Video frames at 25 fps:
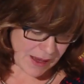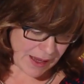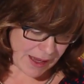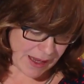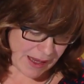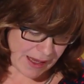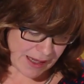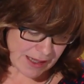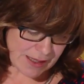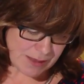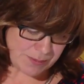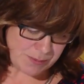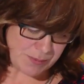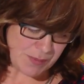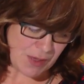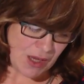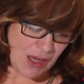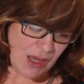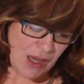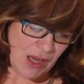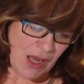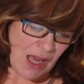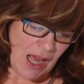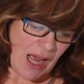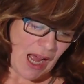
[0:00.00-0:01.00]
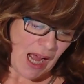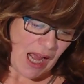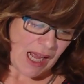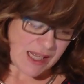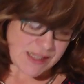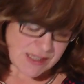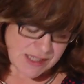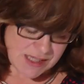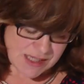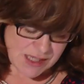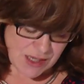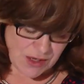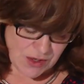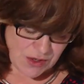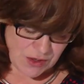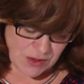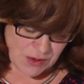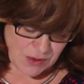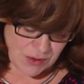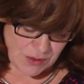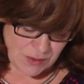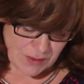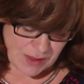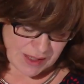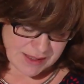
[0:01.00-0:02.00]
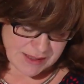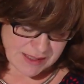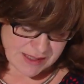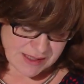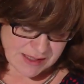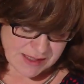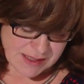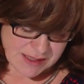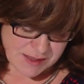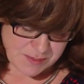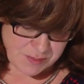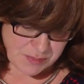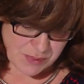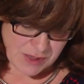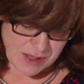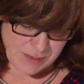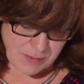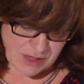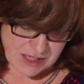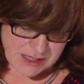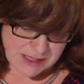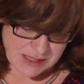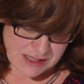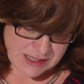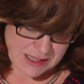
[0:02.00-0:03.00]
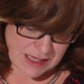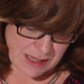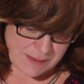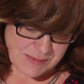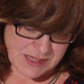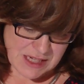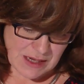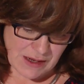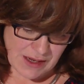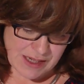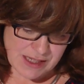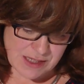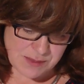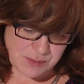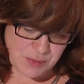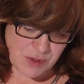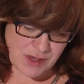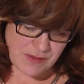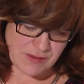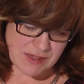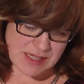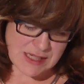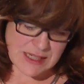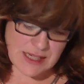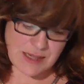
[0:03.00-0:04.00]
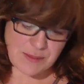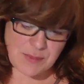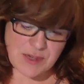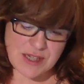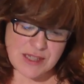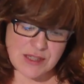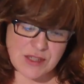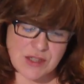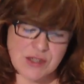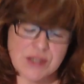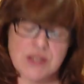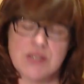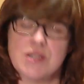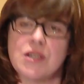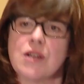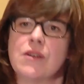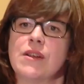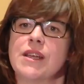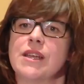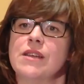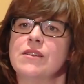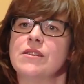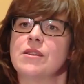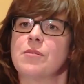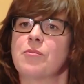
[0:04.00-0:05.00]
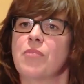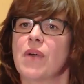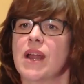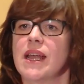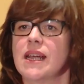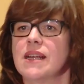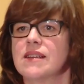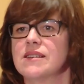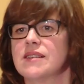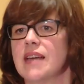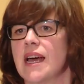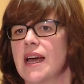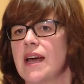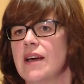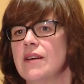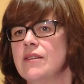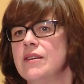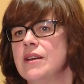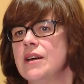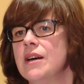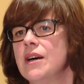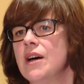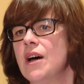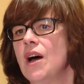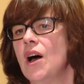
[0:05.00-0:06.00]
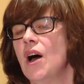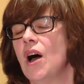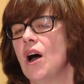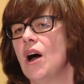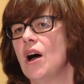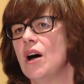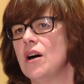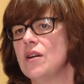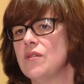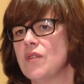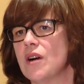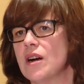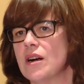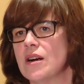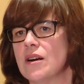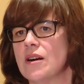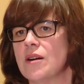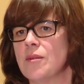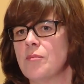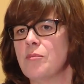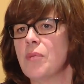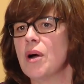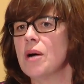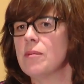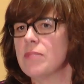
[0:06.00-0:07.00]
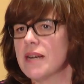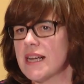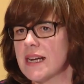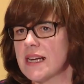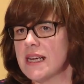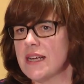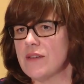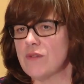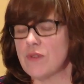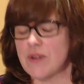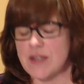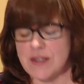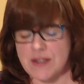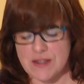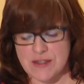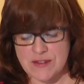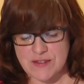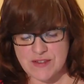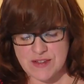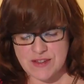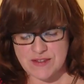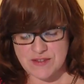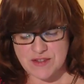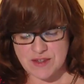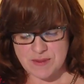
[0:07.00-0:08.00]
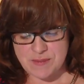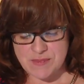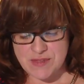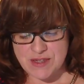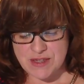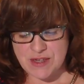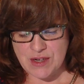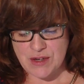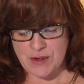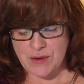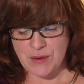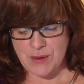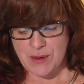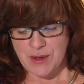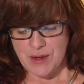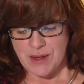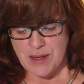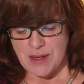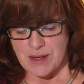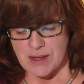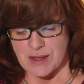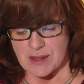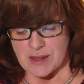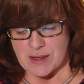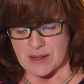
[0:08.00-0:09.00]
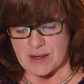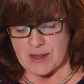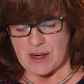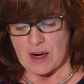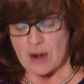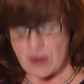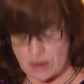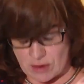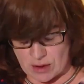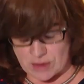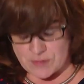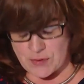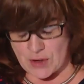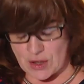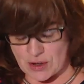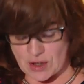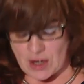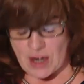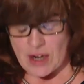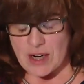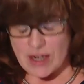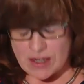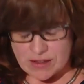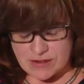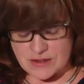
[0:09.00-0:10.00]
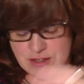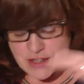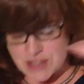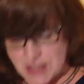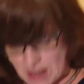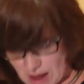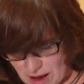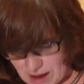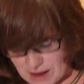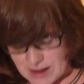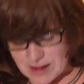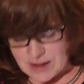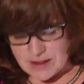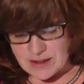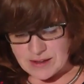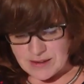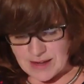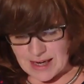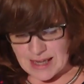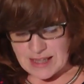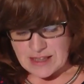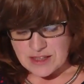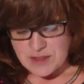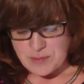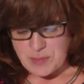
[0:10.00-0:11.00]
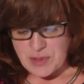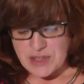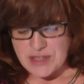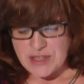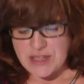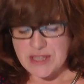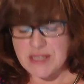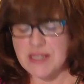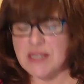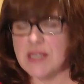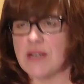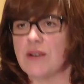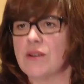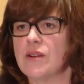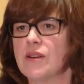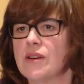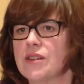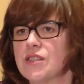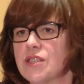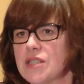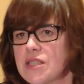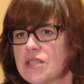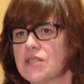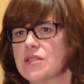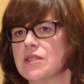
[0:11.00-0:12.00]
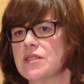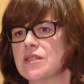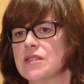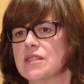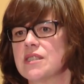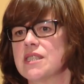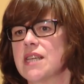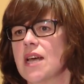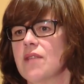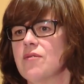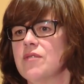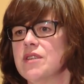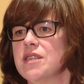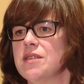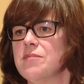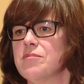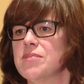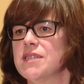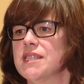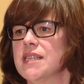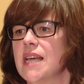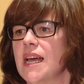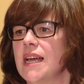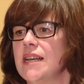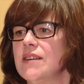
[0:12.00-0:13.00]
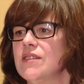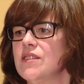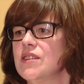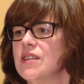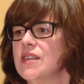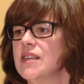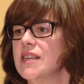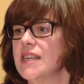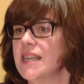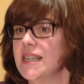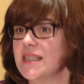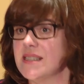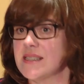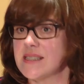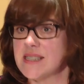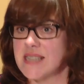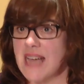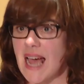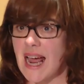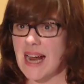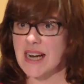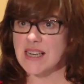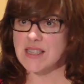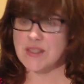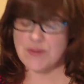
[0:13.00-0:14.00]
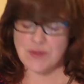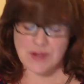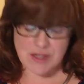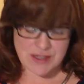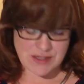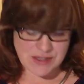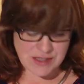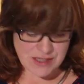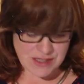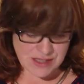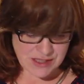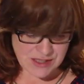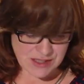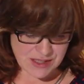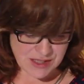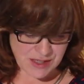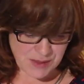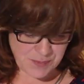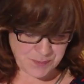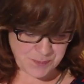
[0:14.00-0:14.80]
And this is pretty much the same slide as previously, but it's just showing you the breakdown of our publicly funded system, or of our entire health budget. So just under 70% is tax funded.